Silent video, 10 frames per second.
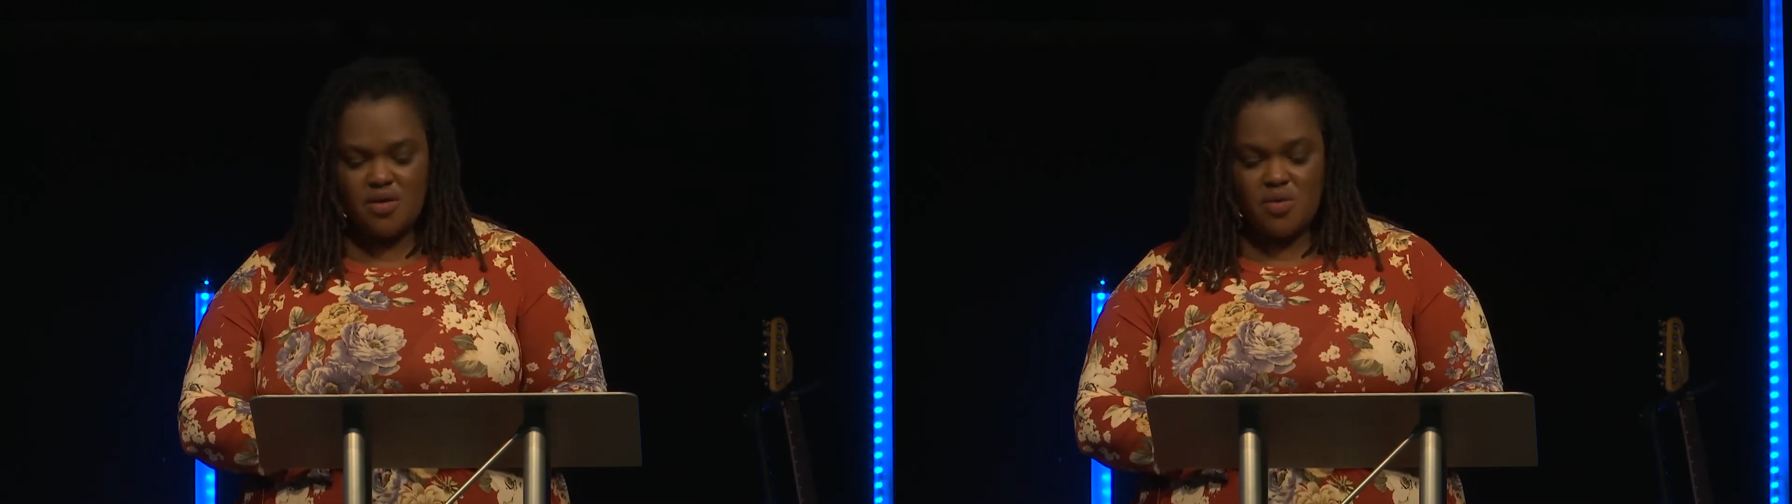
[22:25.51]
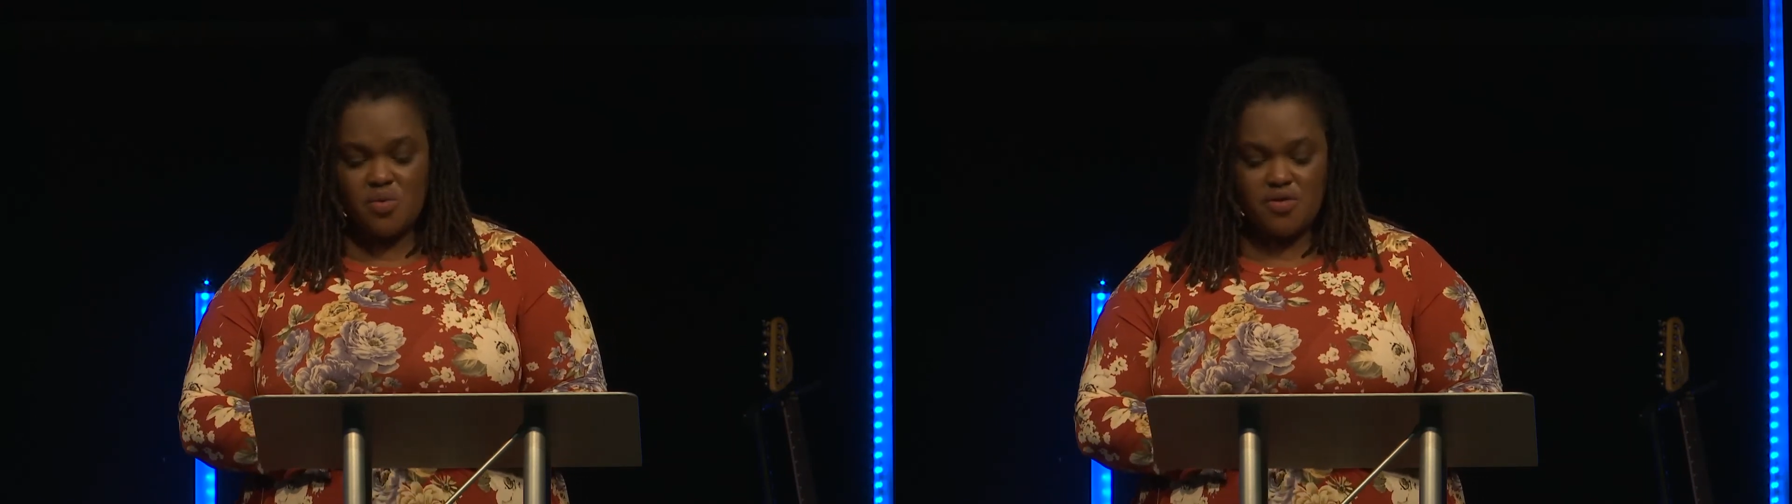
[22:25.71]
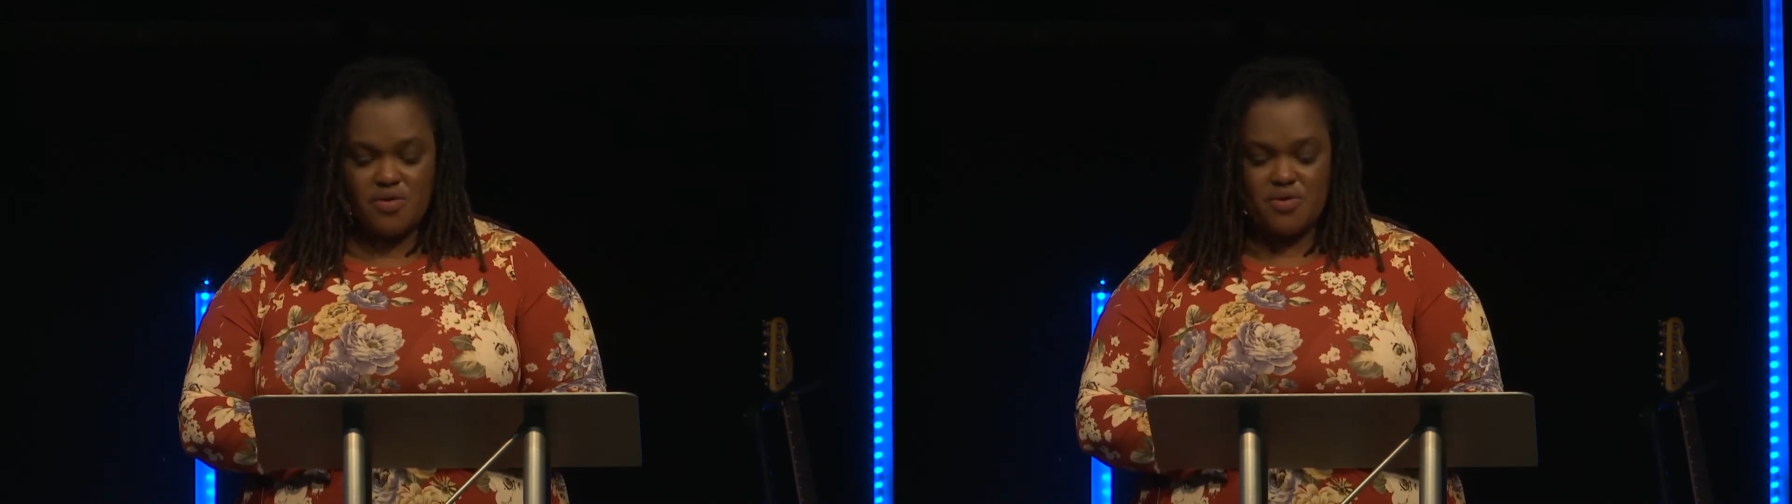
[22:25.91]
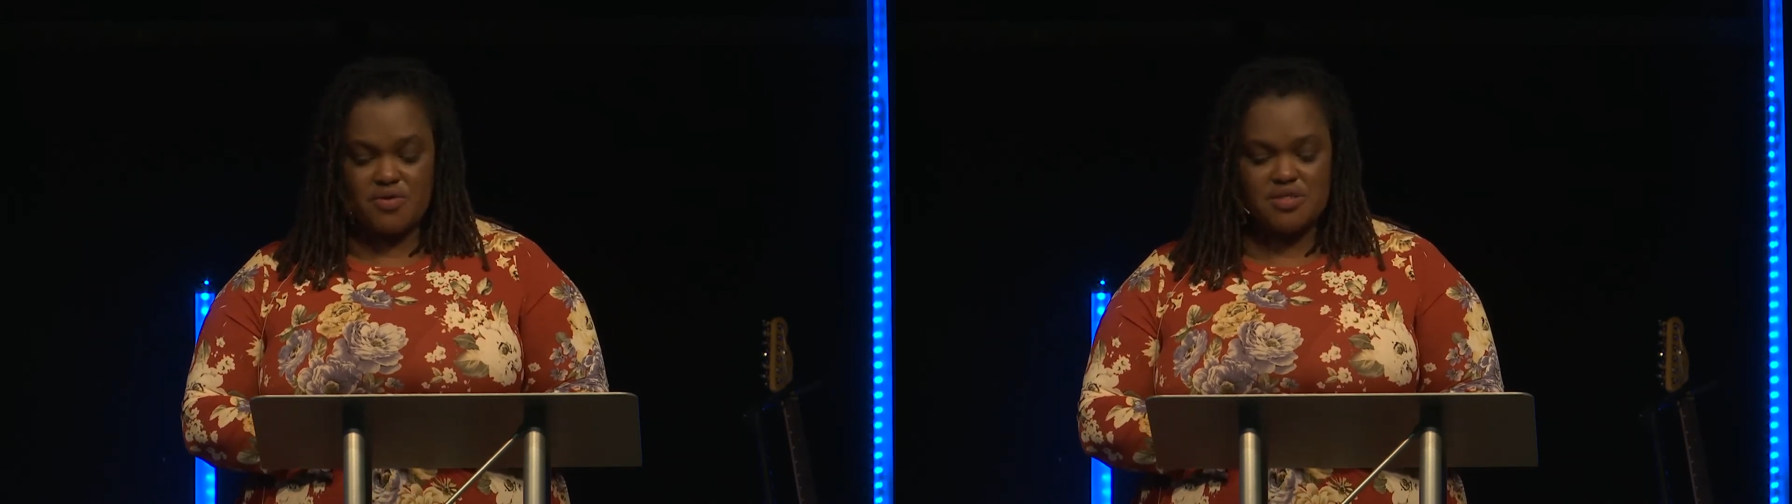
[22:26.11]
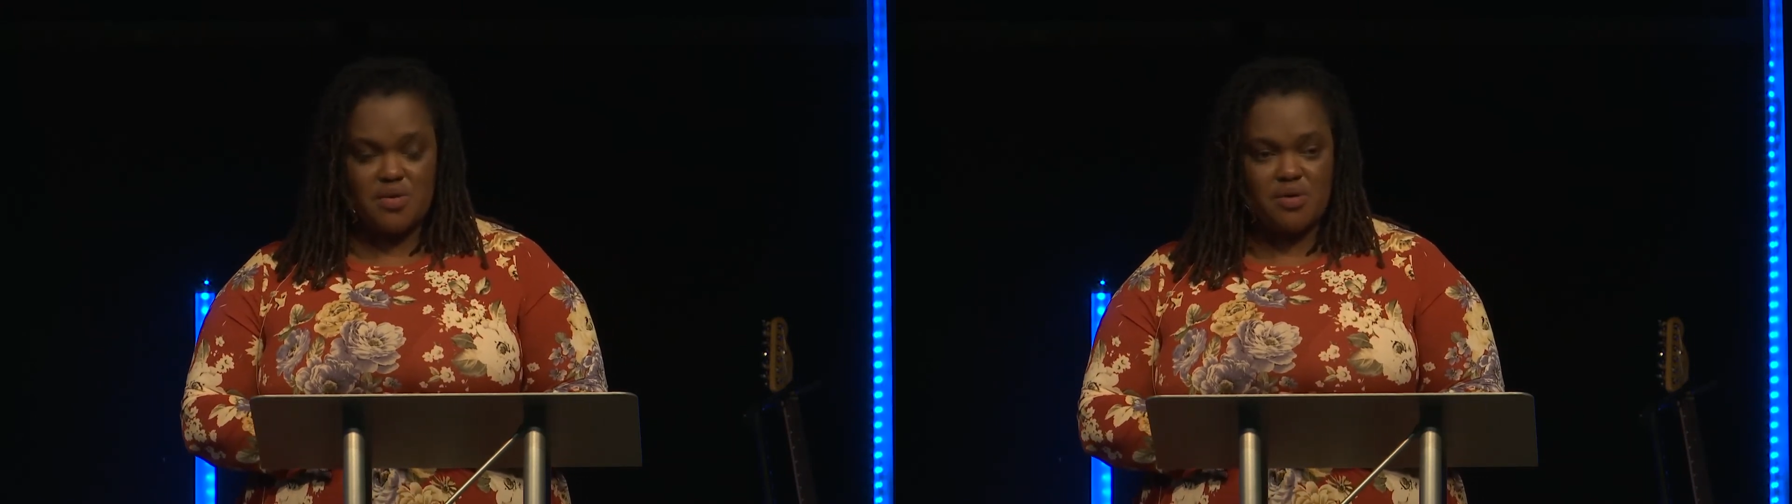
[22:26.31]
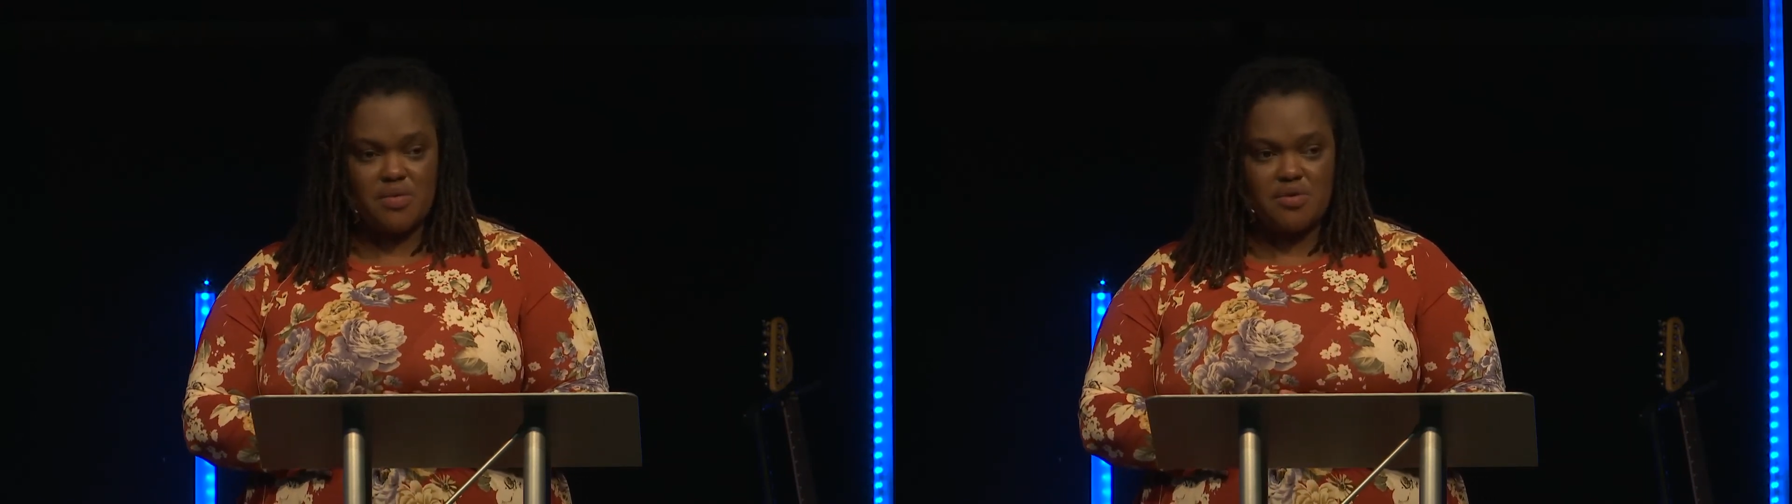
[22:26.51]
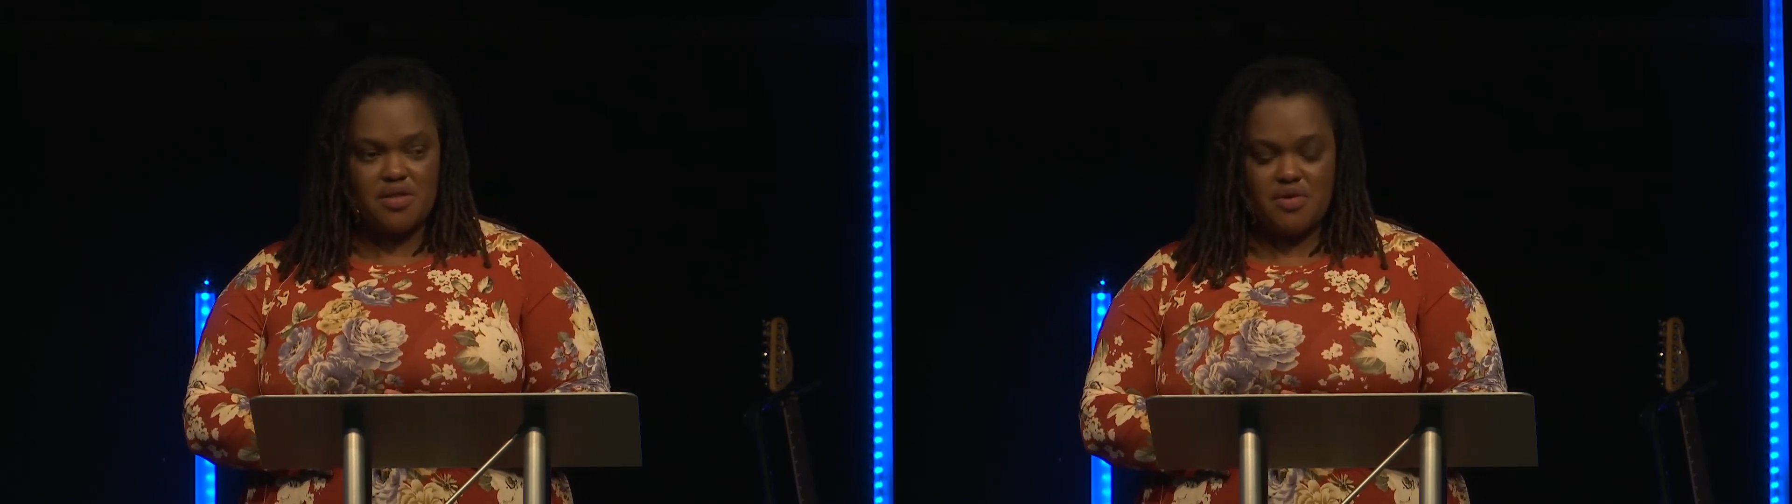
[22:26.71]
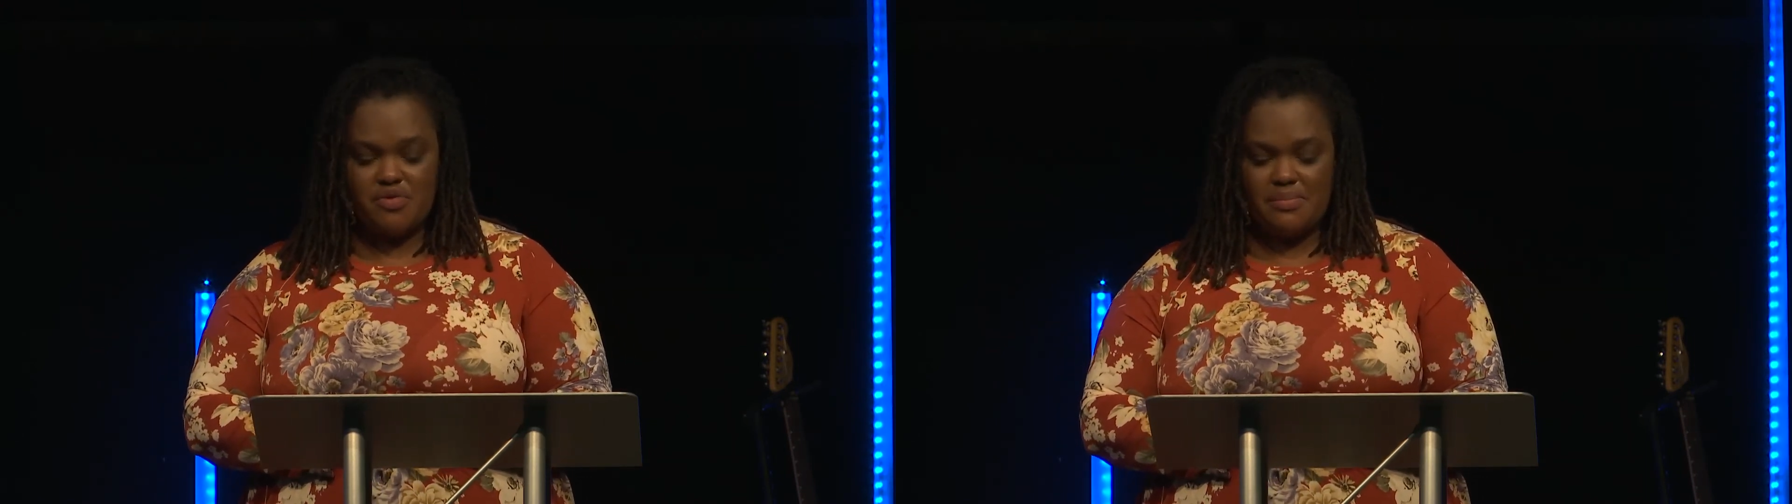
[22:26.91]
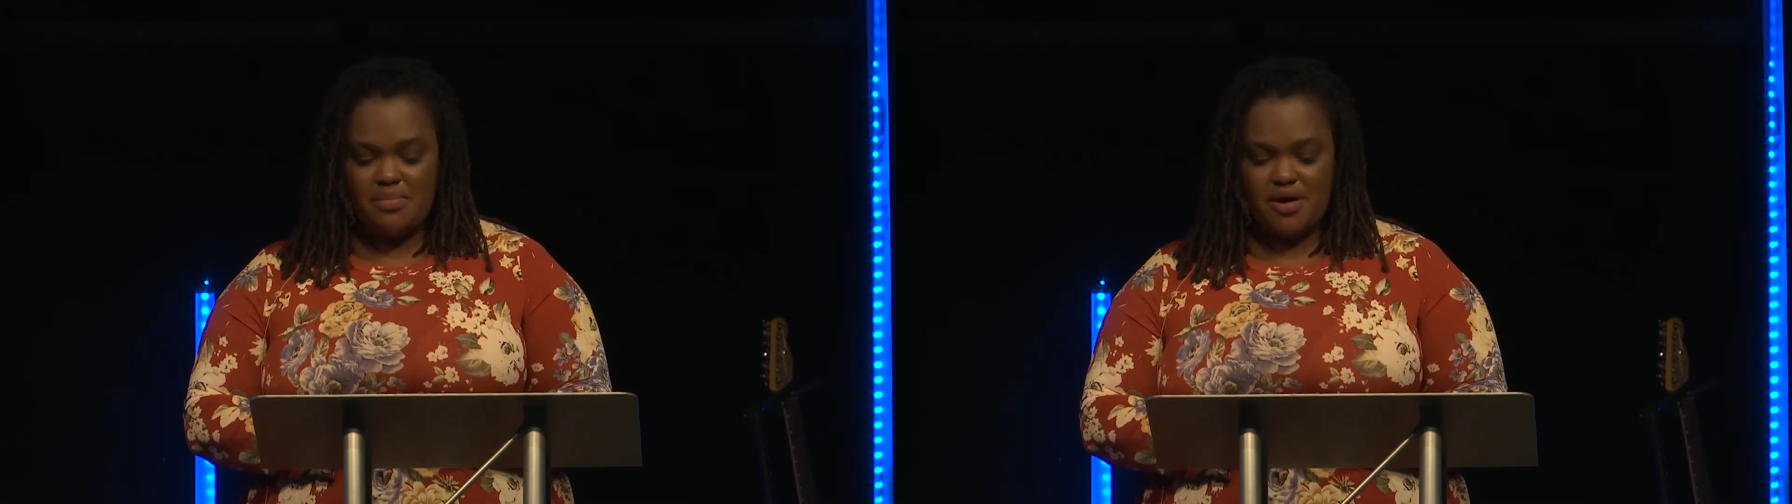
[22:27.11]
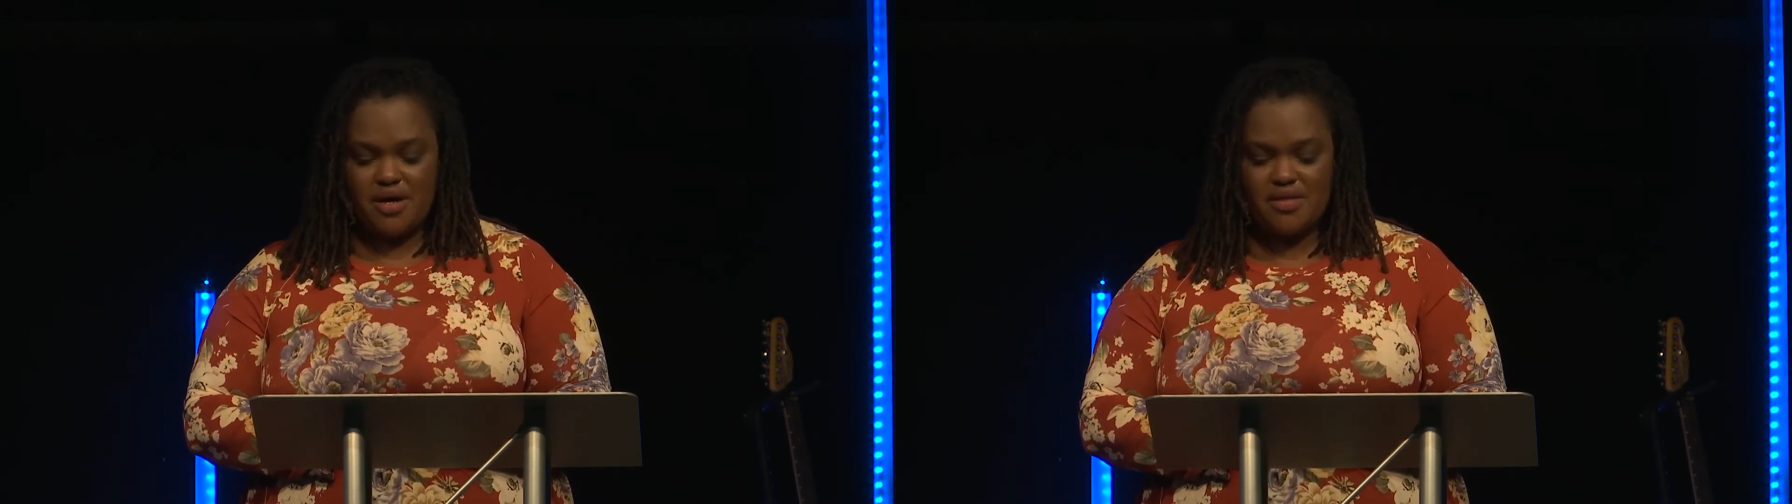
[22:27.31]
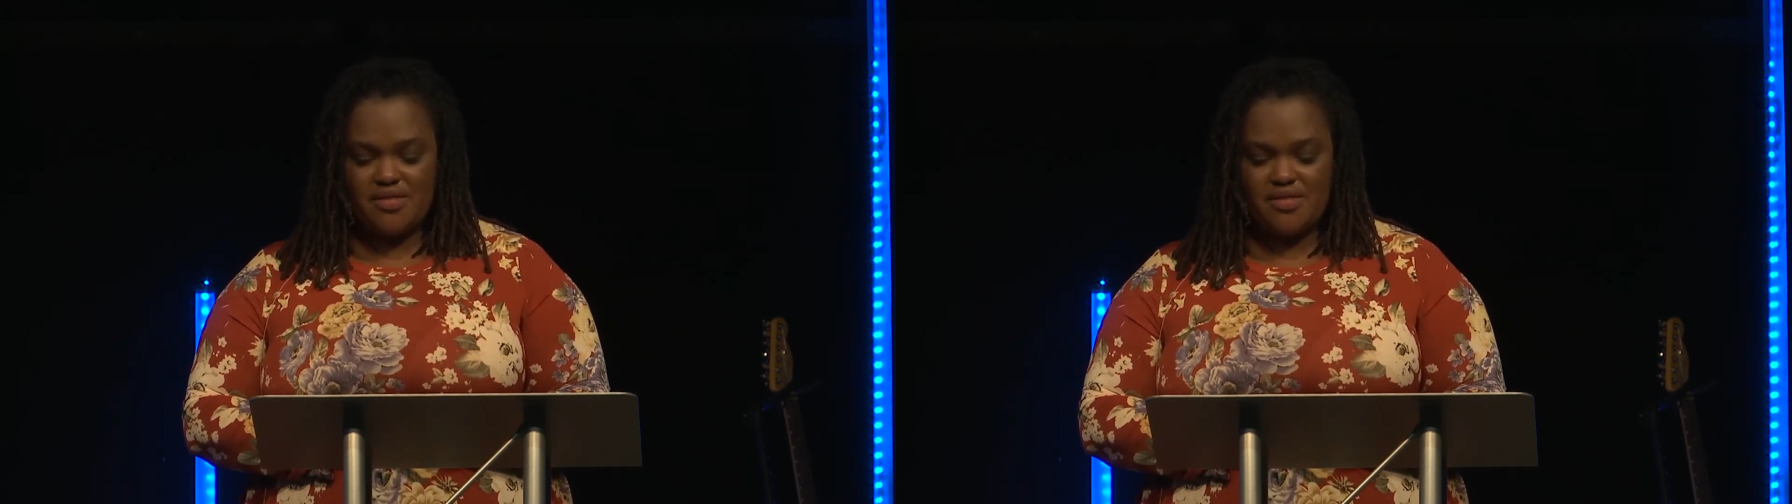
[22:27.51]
One of the girls I went with remarked